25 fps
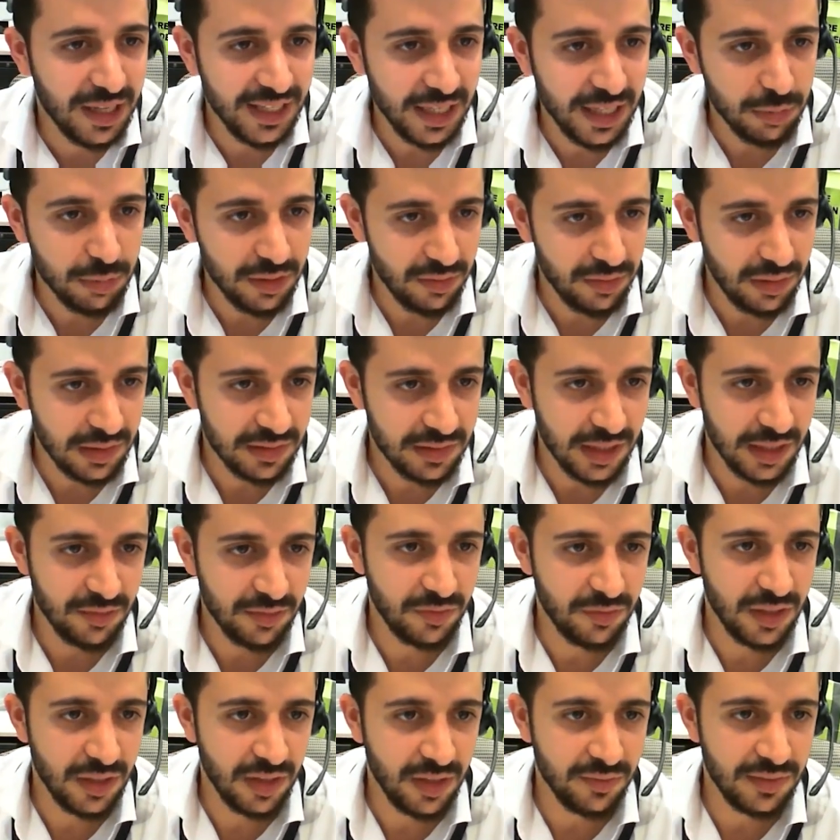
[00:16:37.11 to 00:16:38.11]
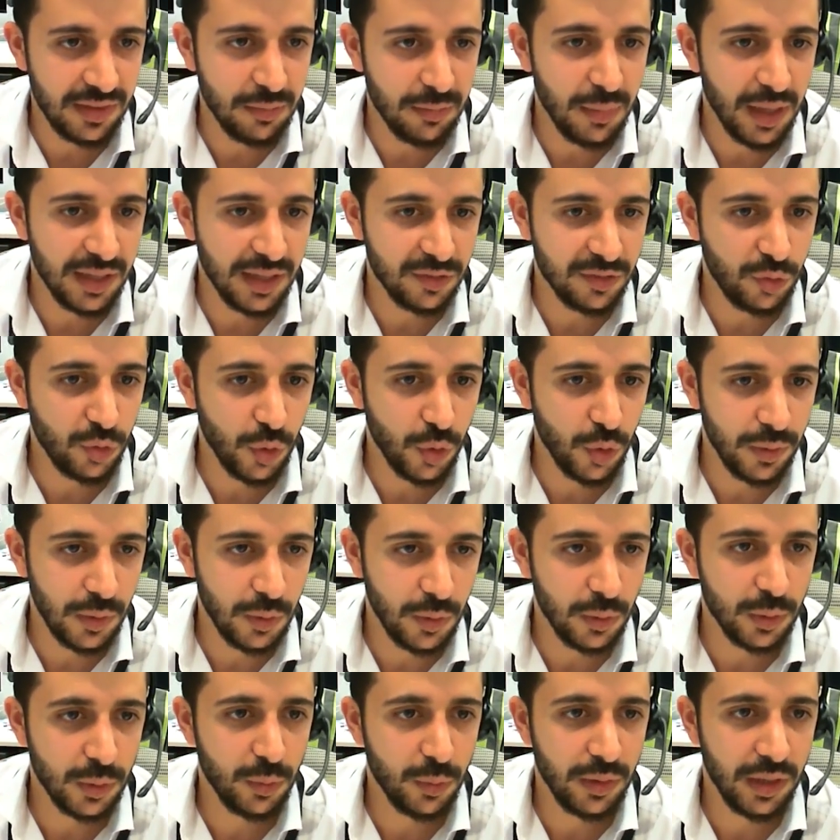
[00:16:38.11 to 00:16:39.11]
I believe he said we have demand growing
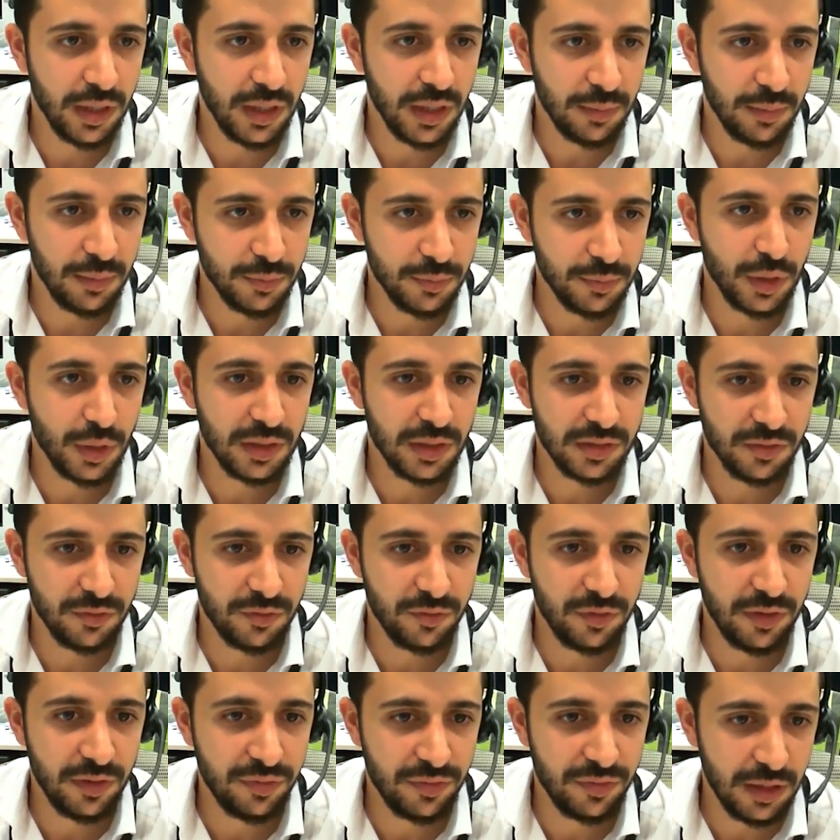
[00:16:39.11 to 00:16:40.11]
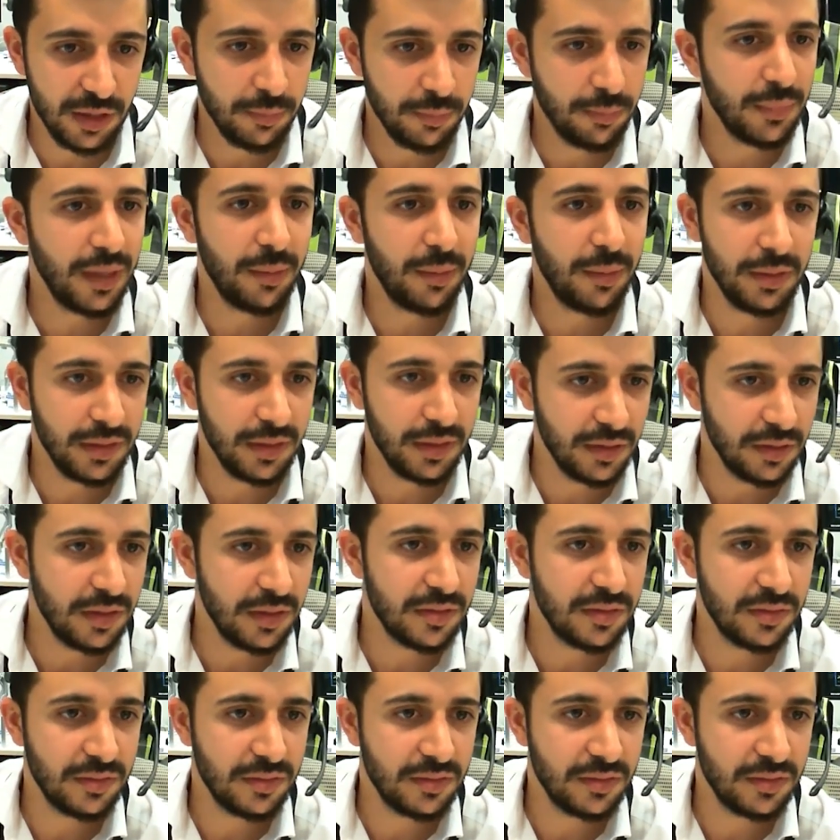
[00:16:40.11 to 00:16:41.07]
all the way up to 2050. I mean, this